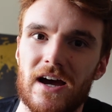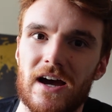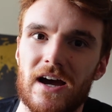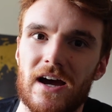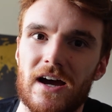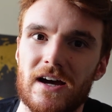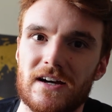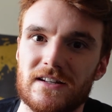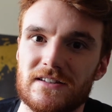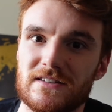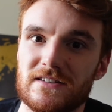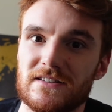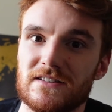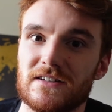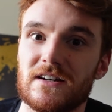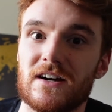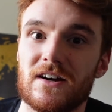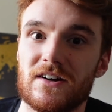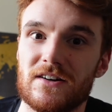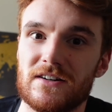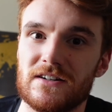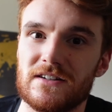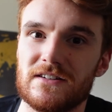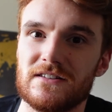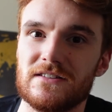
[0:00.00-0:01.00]
under the
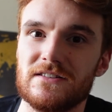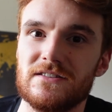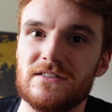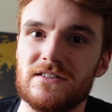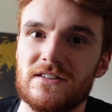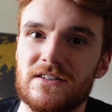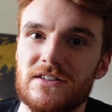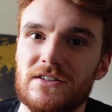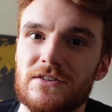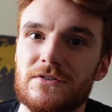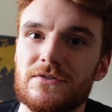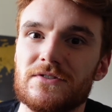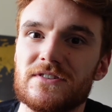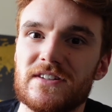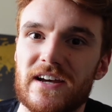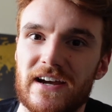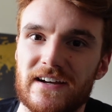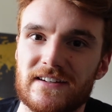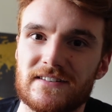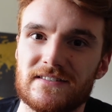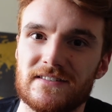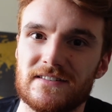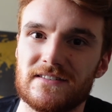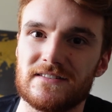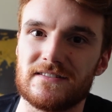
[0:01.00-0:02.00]
current EU
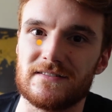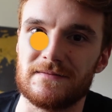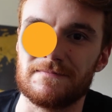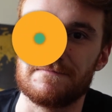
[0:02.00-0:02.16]
tax system.